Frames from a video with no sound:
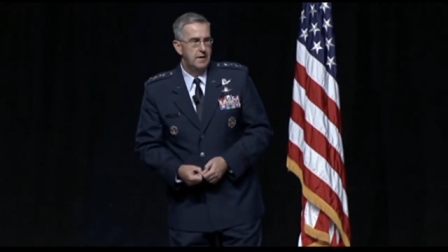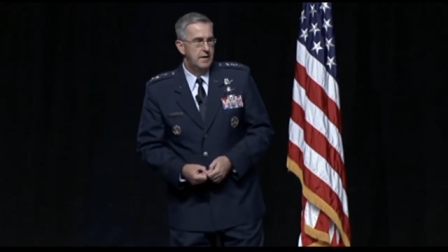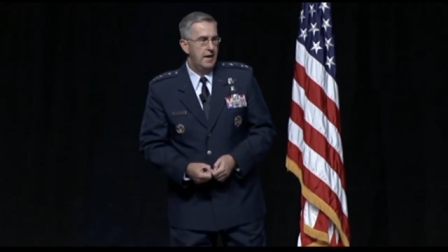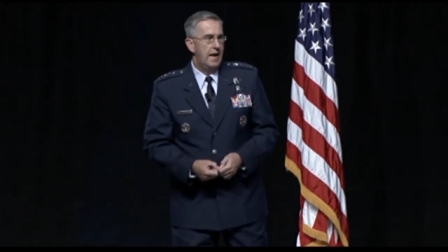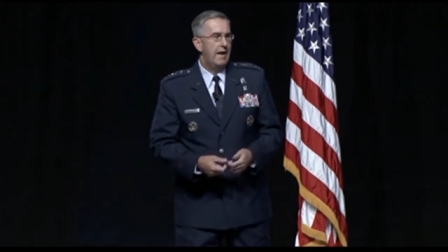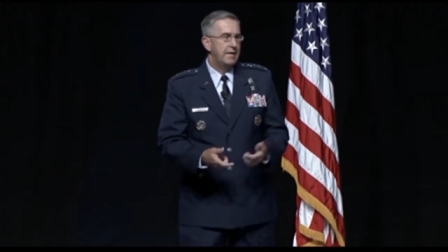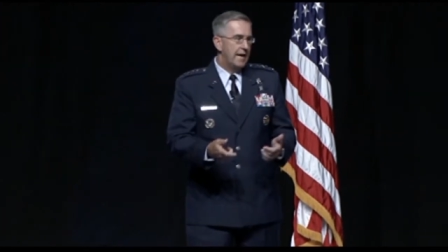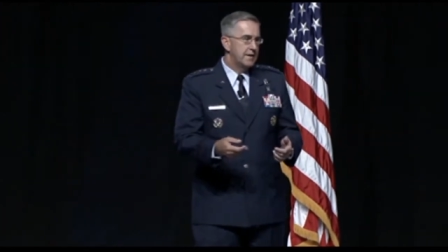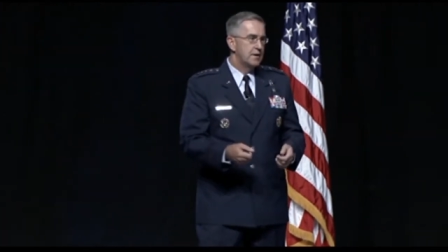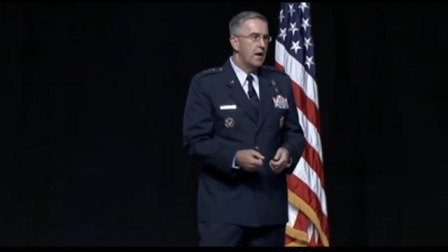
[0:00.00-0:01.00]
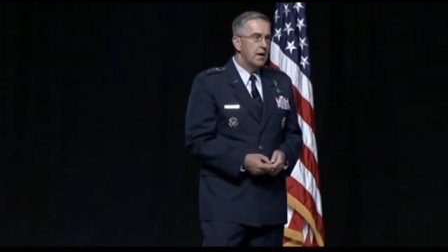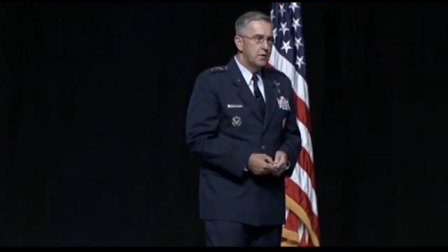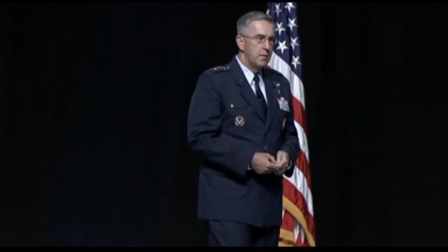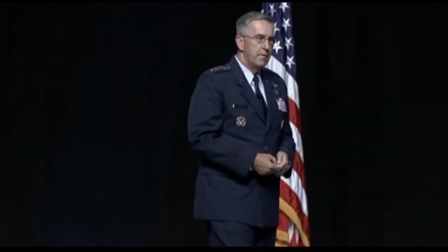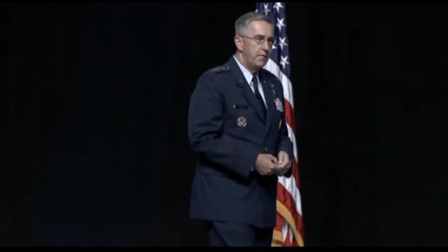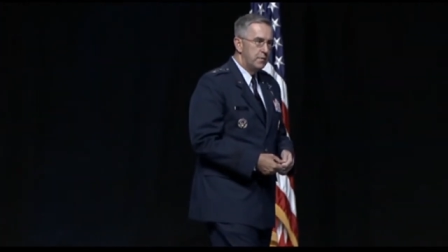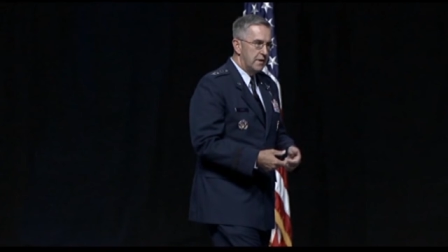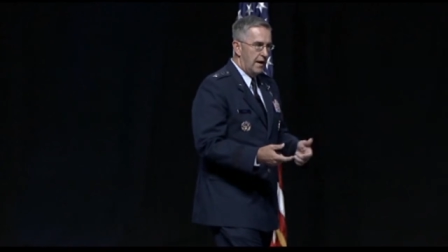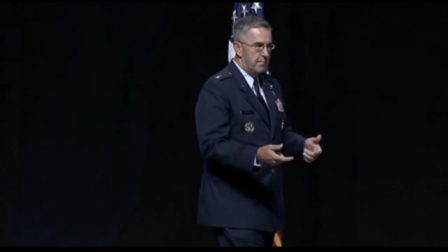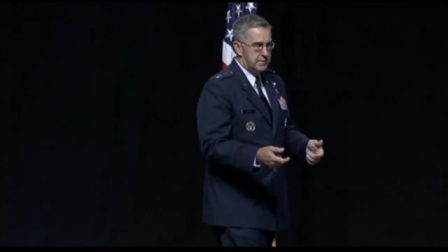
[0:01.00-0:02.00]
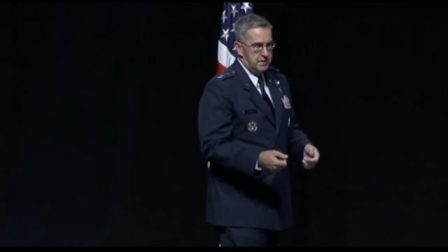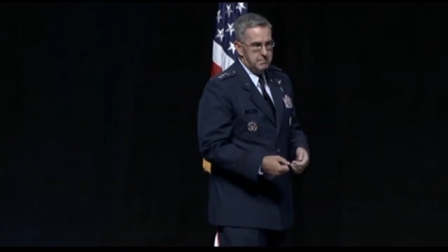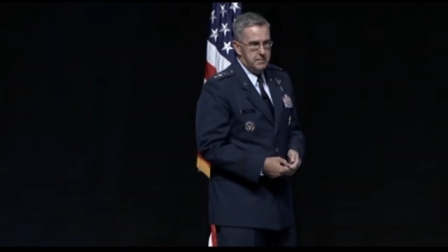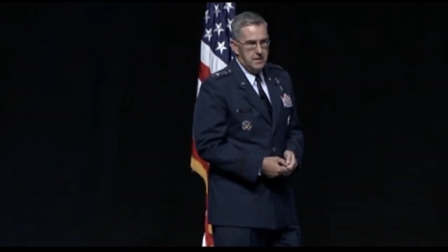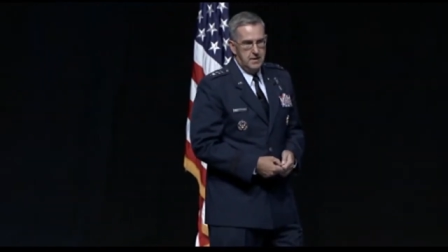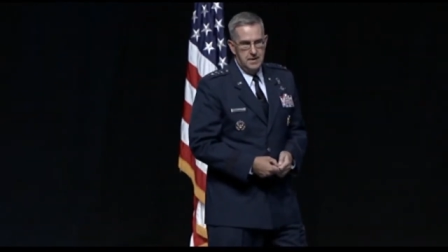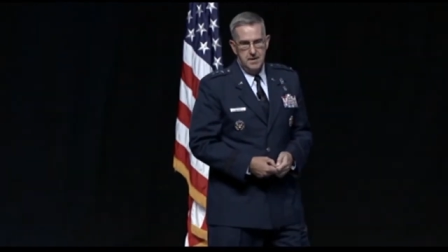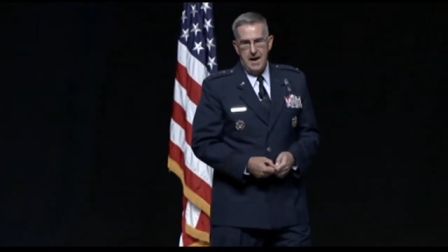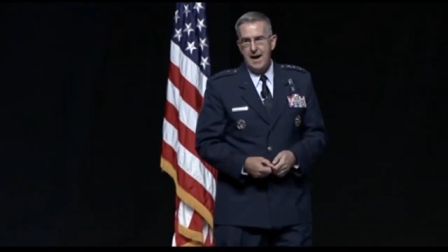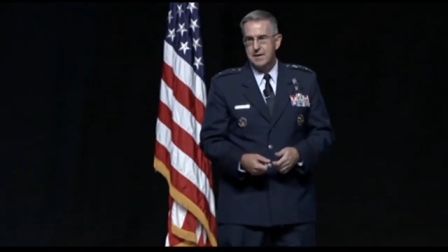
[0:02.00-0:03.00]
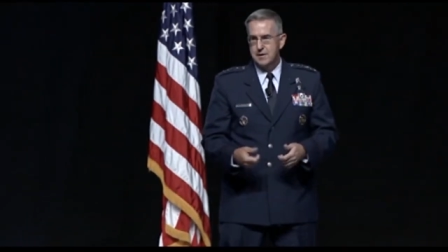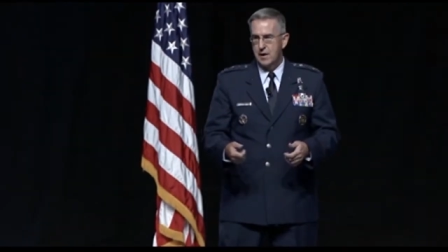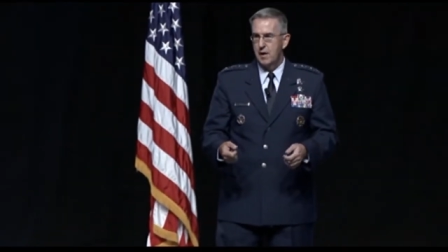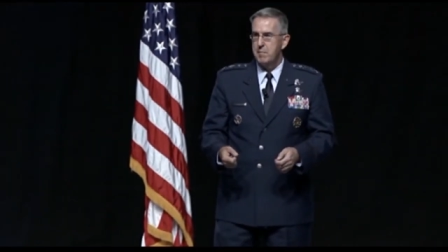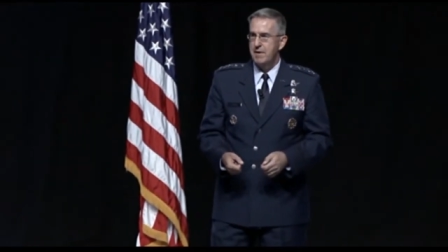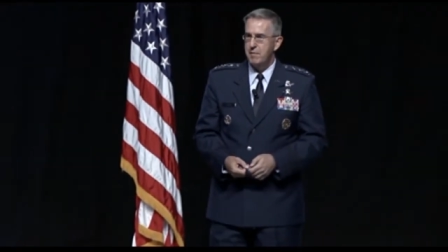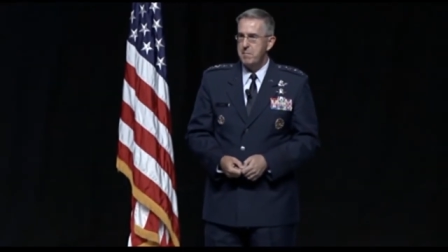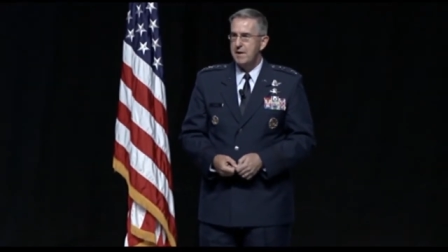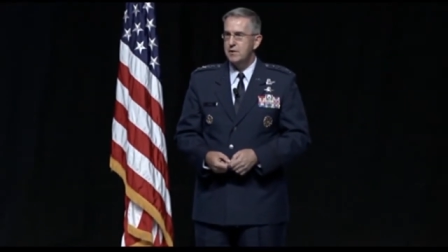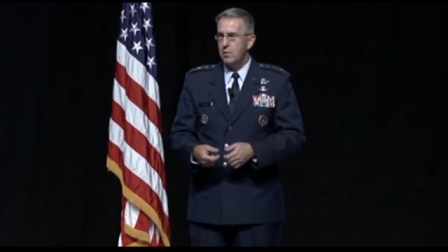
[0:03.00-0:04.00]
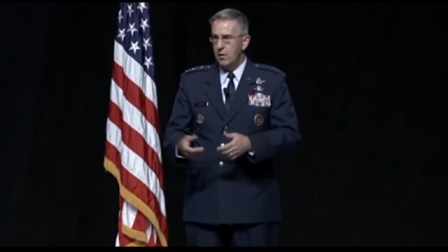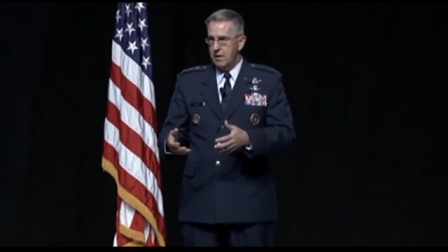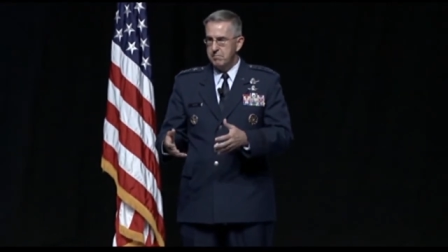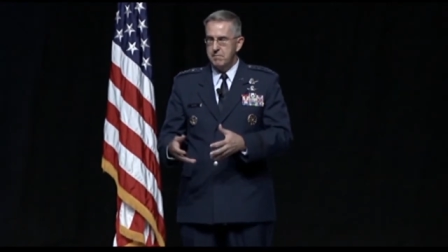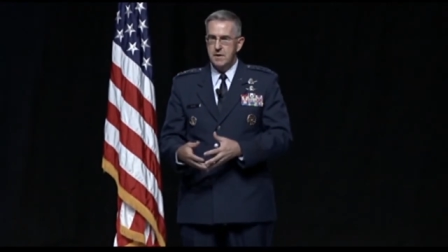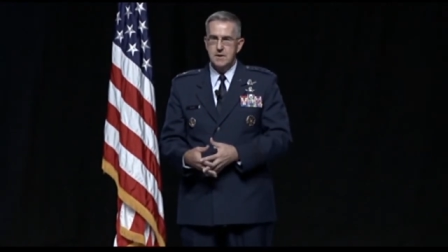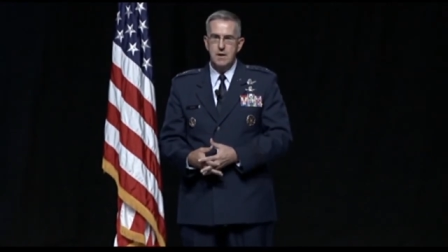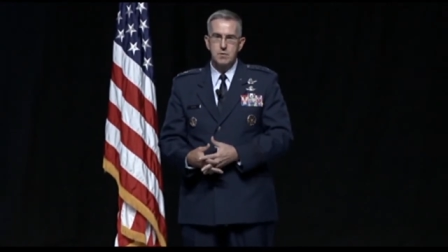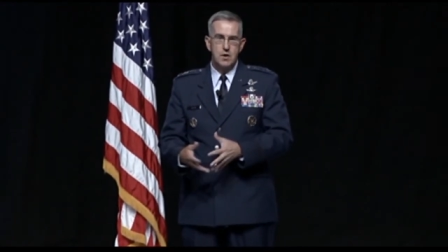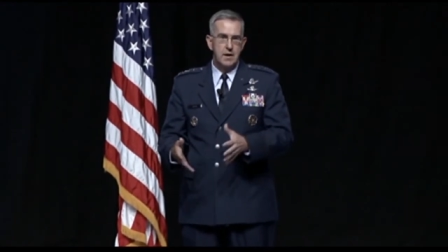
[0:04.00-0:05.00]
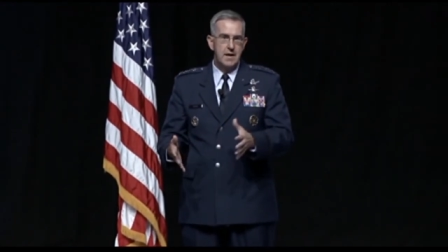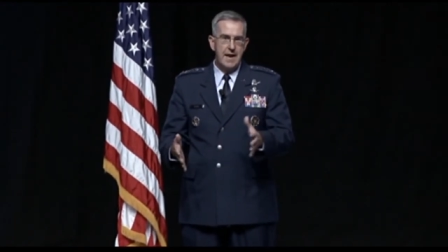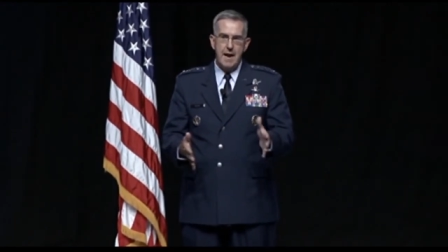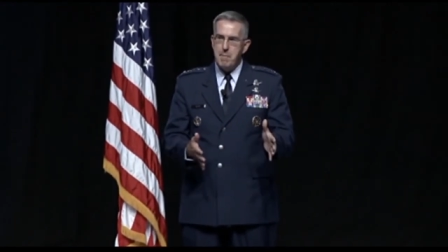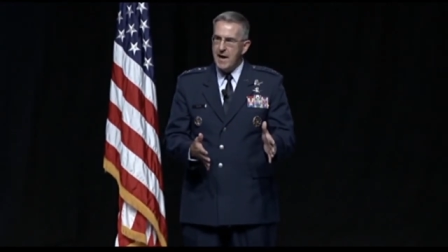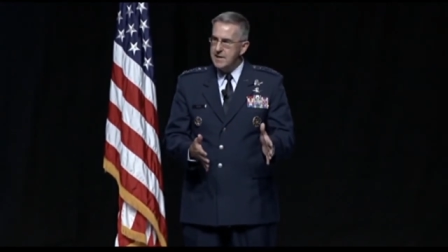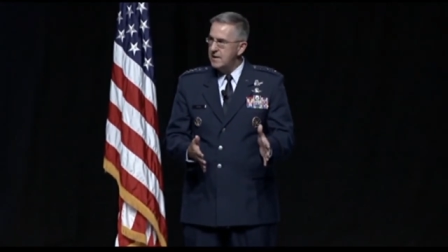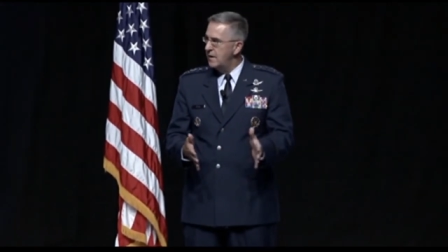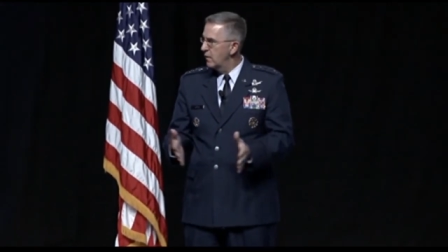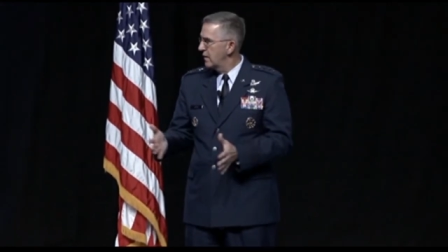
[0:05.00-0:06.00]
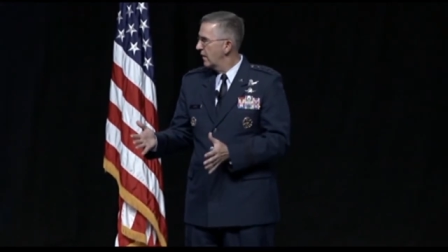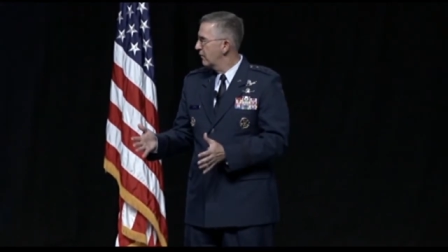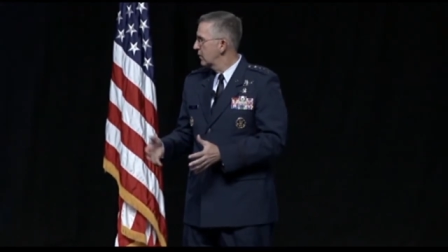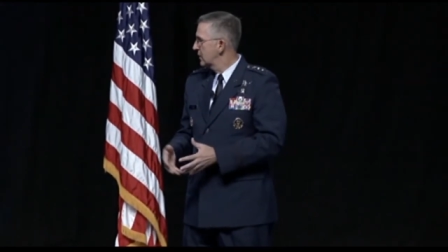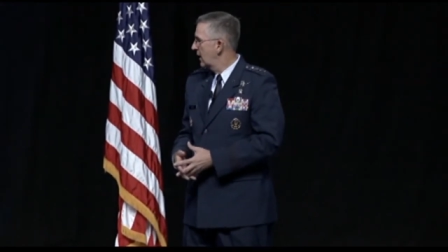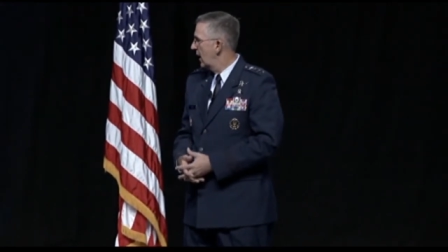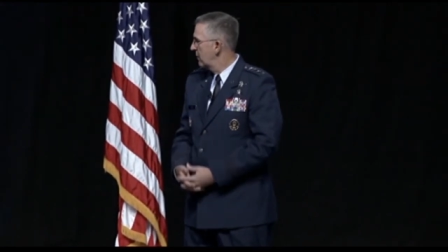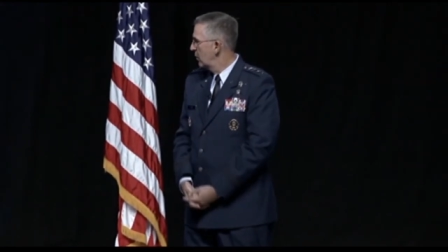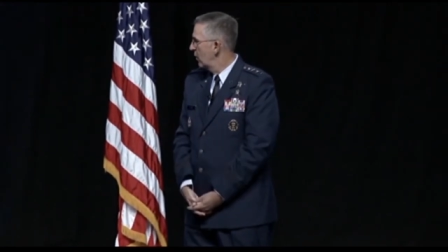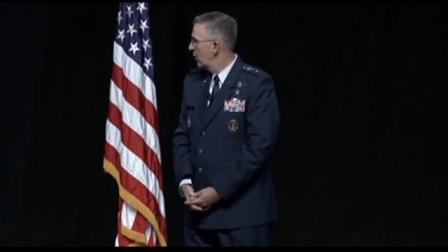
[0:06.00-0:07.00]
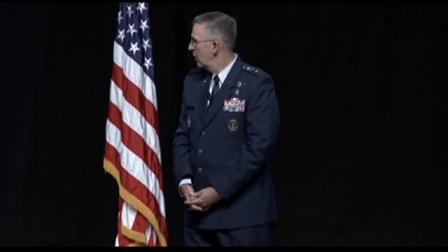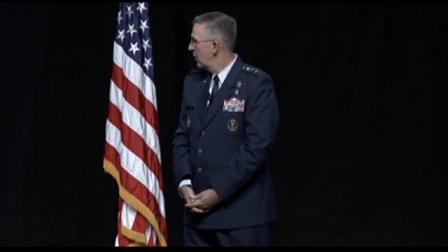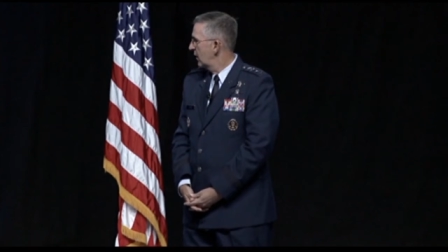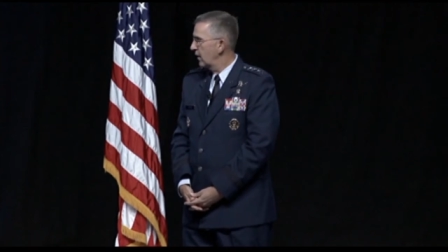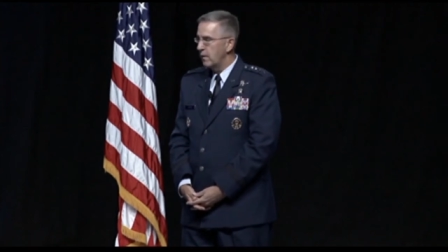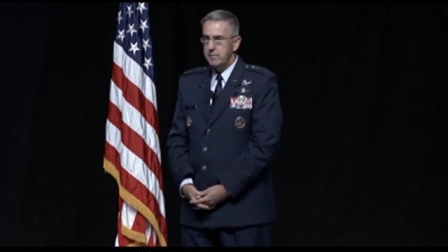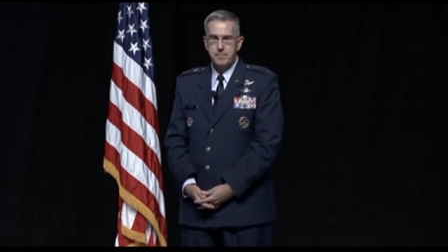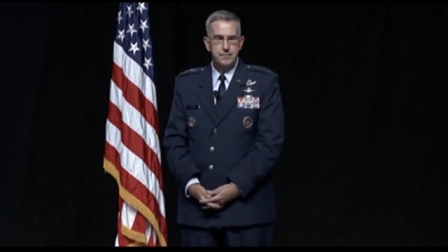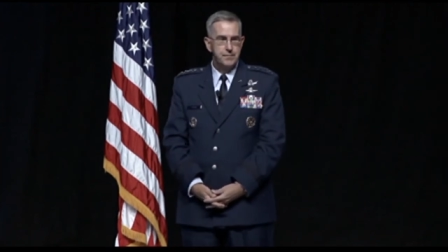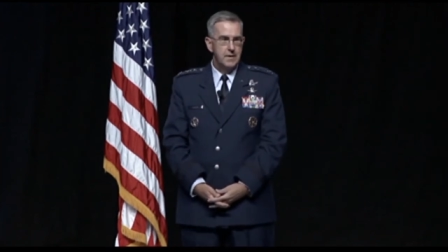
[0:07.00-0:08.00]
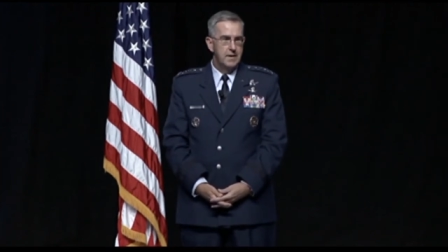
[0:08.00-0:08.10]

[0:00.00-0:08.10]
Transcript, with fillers: And, and I got to talk to him a few times and act as a little bit of a mentor and because he was looking at MIT or the Air Force Academy. Where do I want to go?